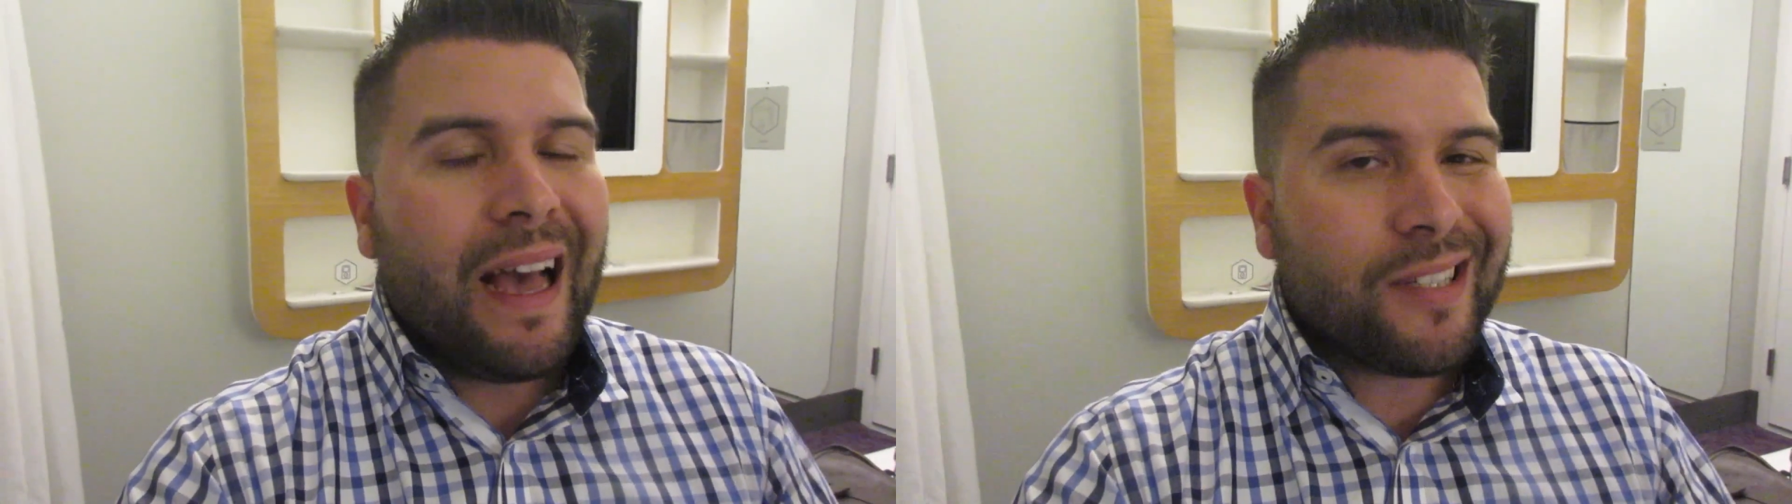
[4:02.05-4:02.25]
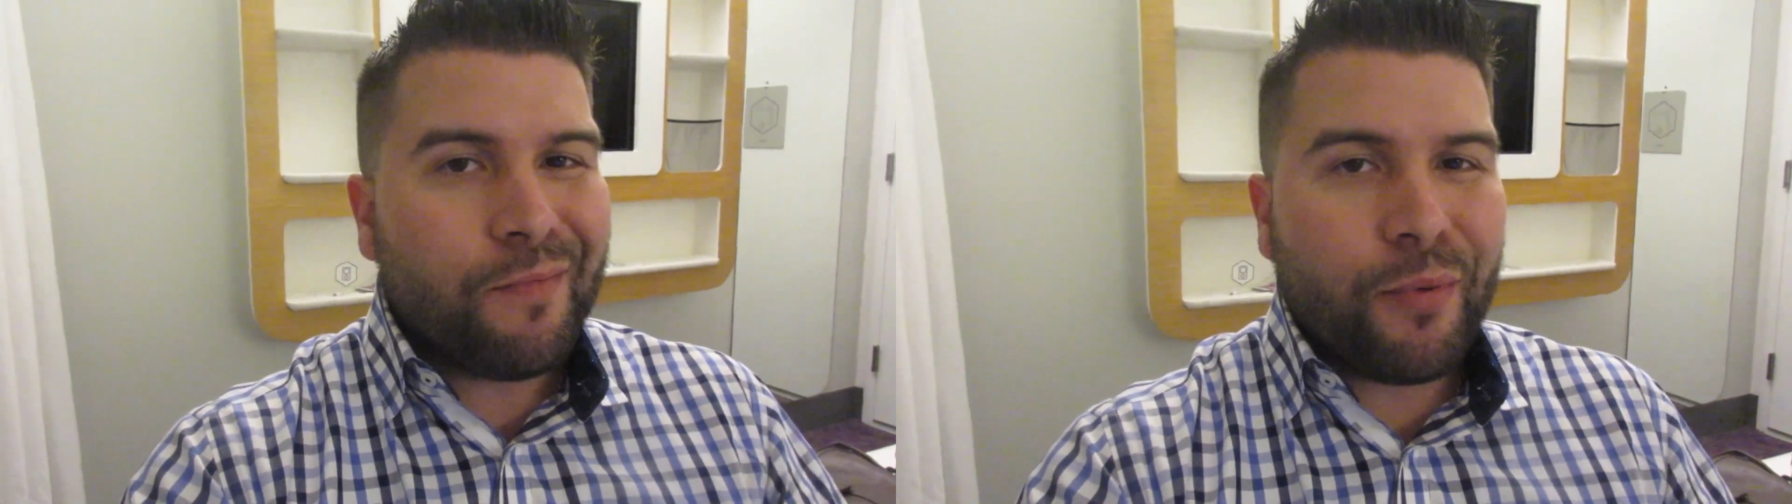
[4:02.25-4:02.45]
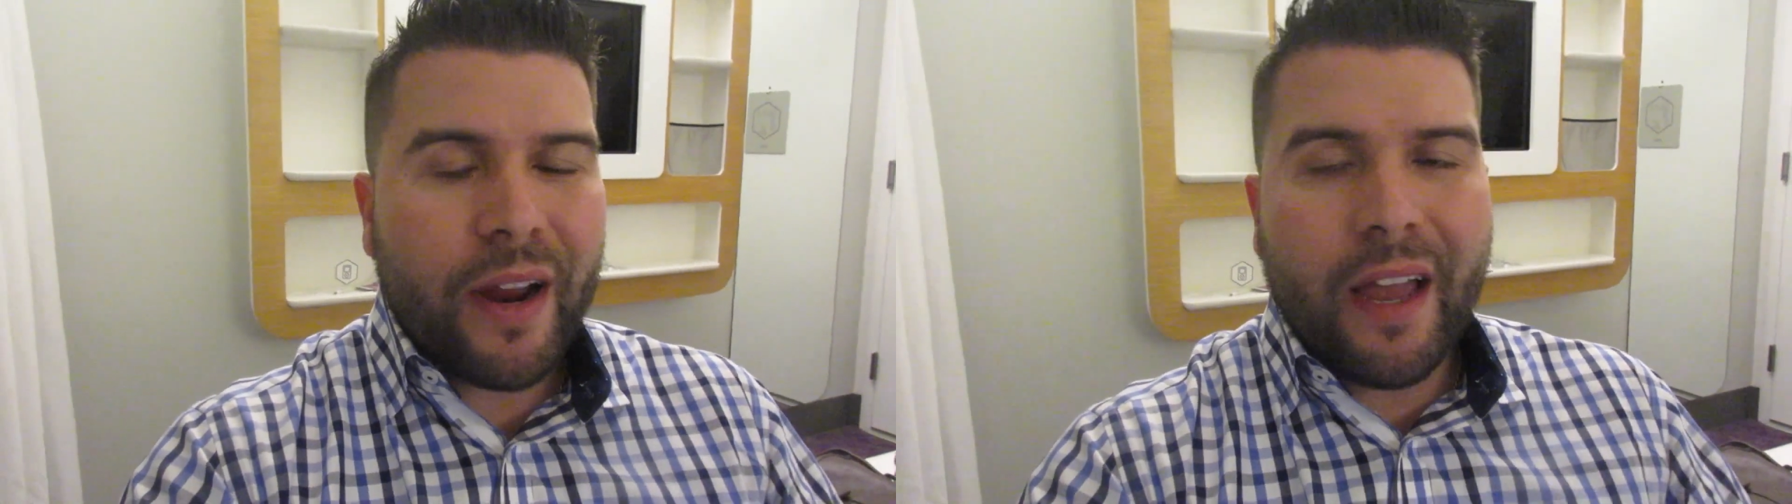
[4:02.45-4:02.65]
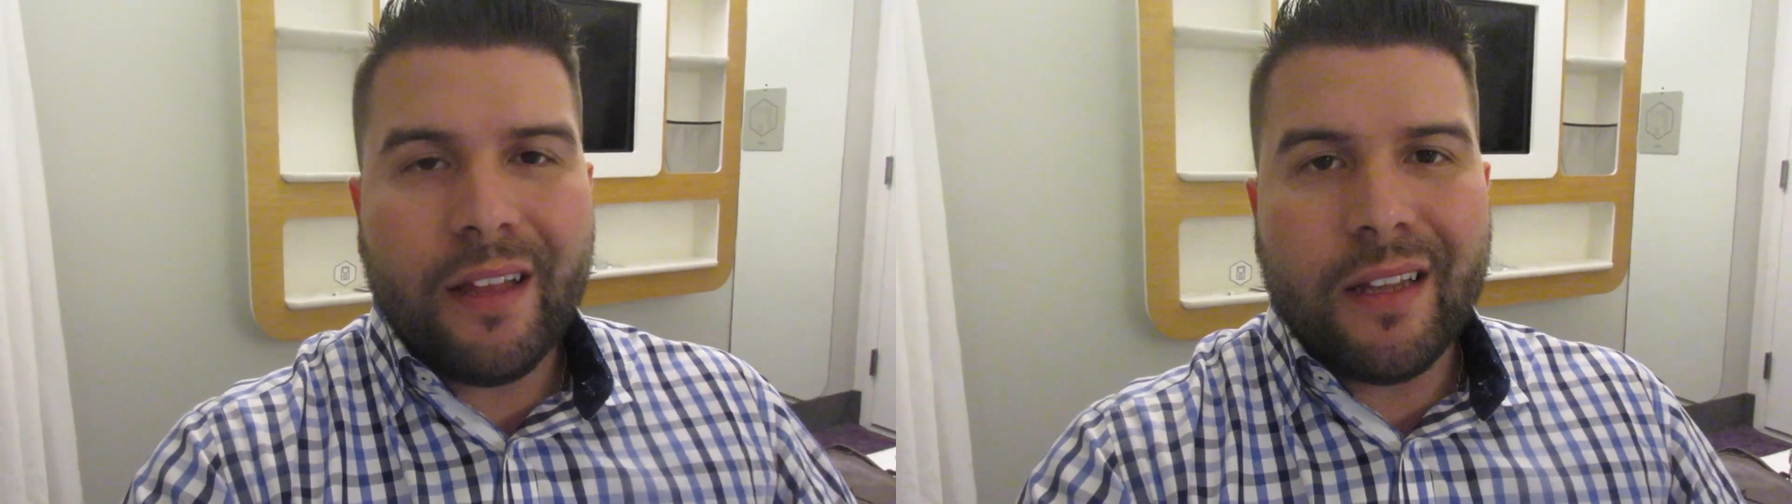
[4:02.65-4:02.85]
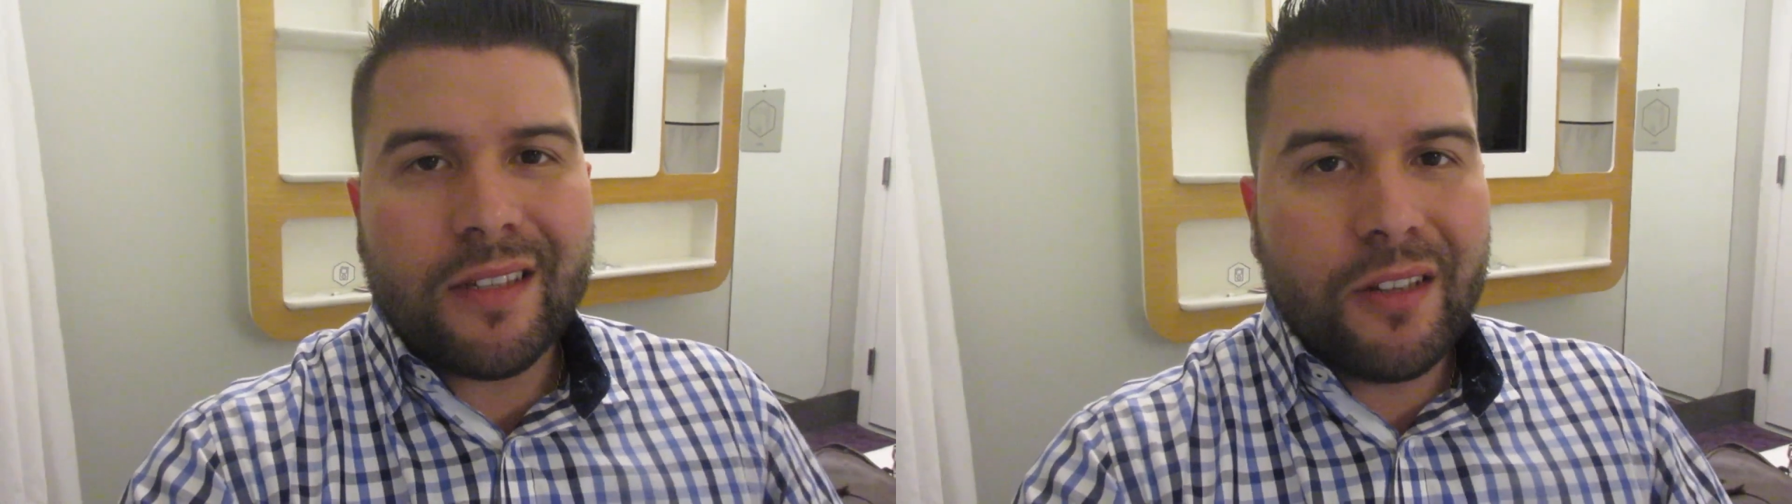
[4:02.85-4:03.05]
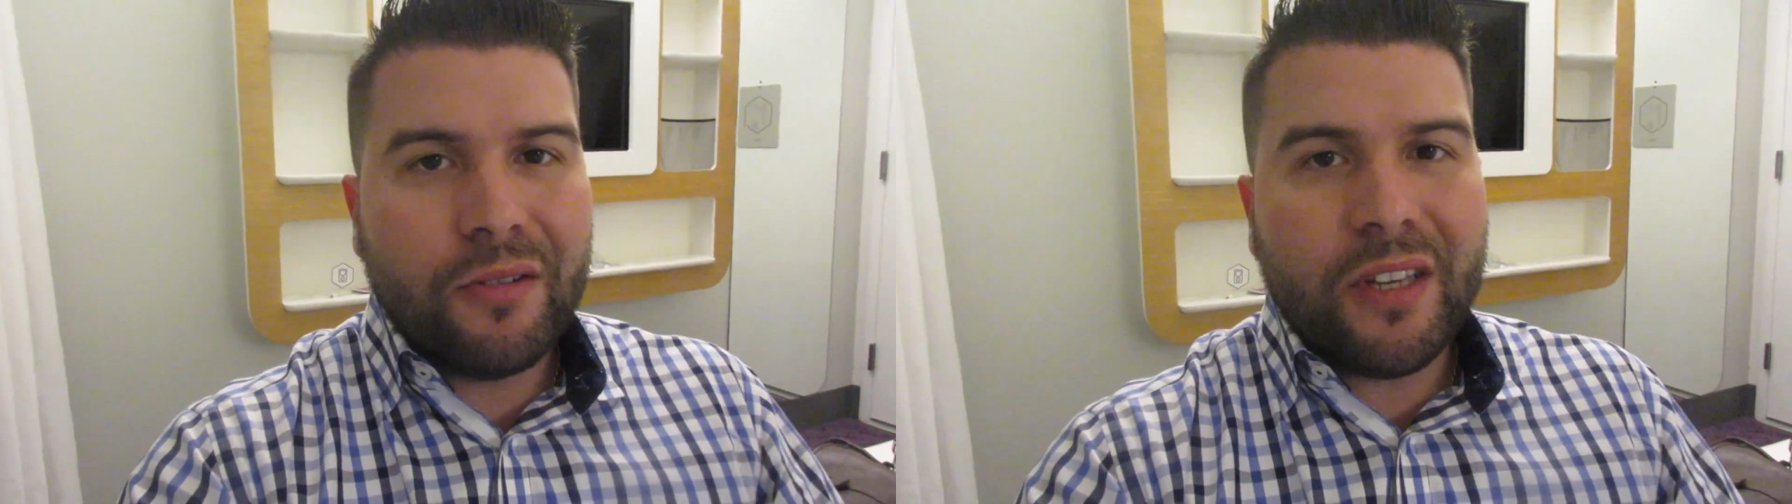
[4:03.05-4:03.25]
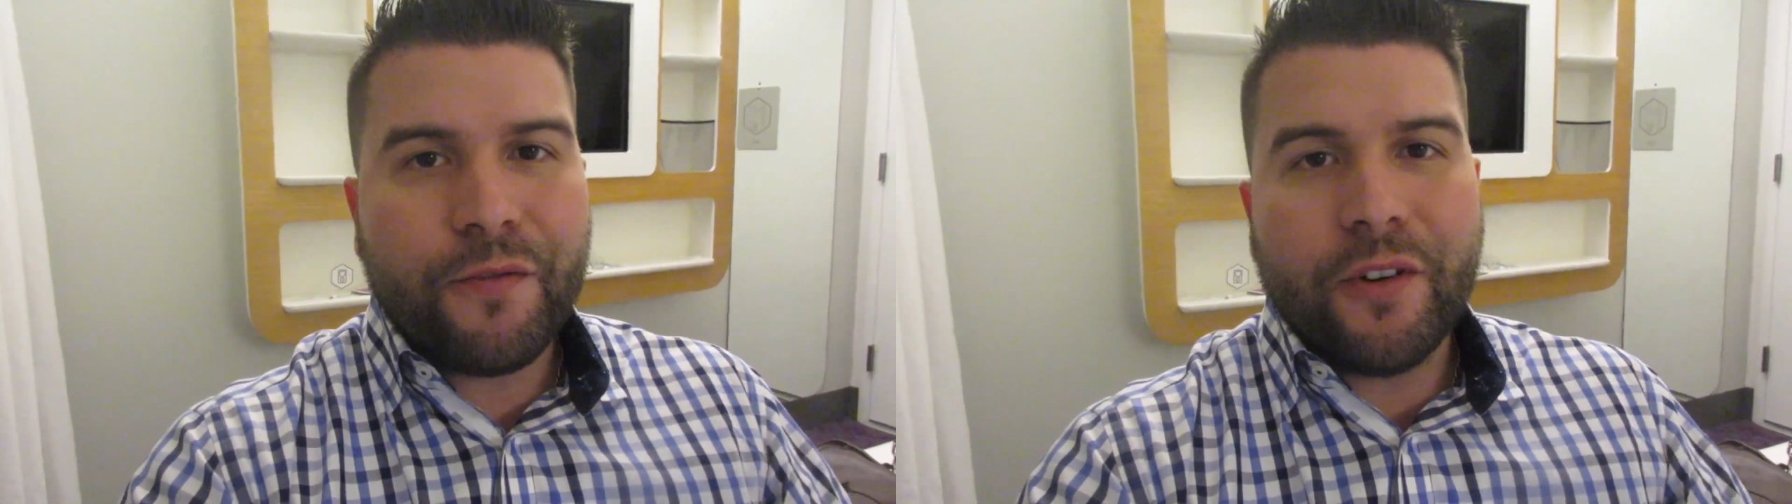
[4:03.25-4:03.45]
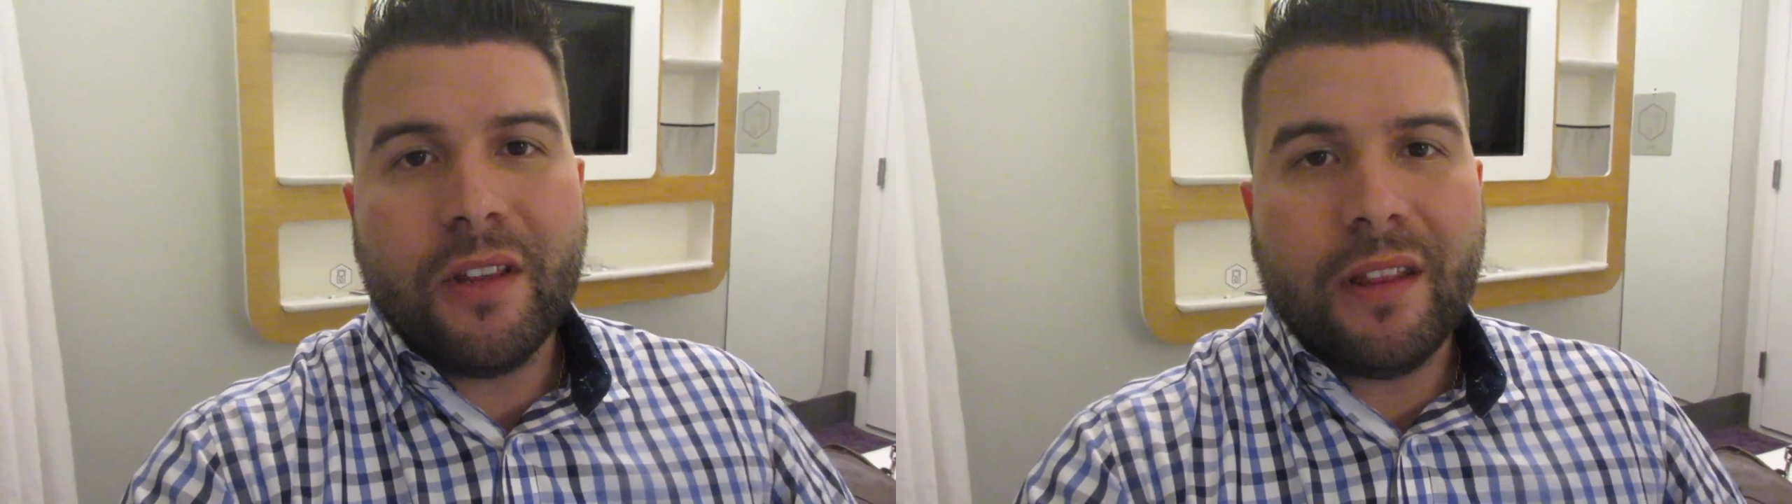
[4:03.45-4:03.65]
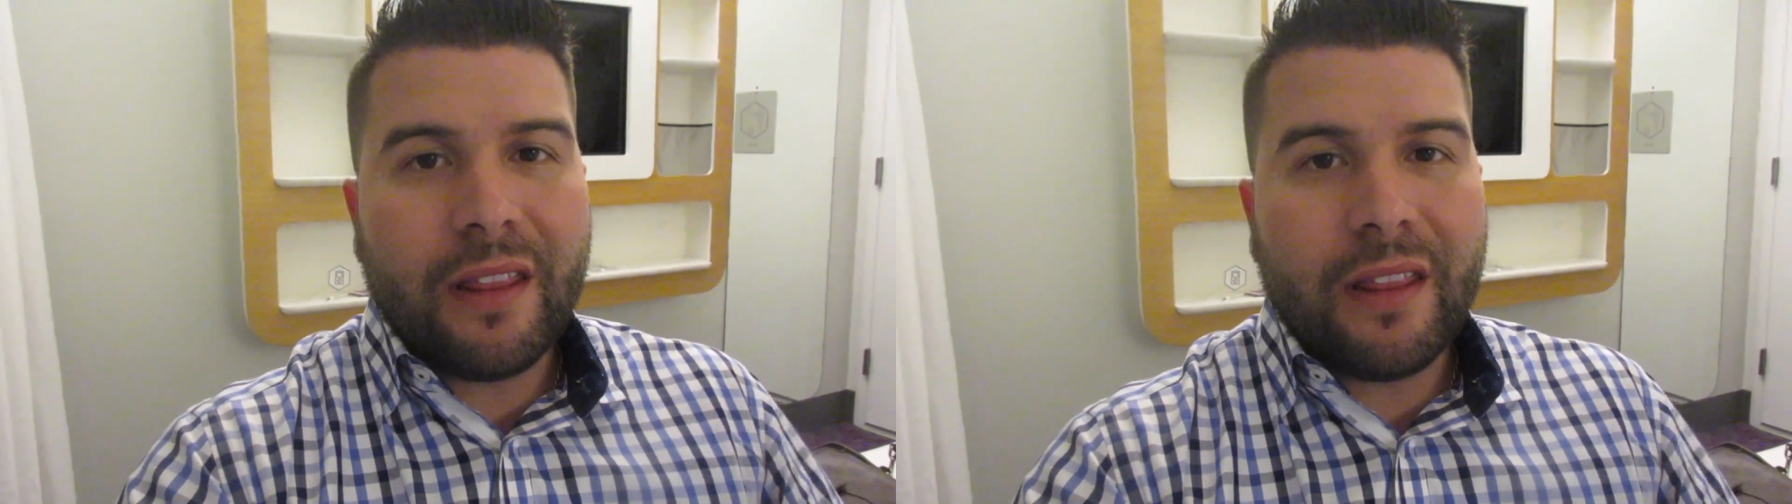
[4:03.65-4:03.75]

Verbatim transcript: As a brand, it's no different.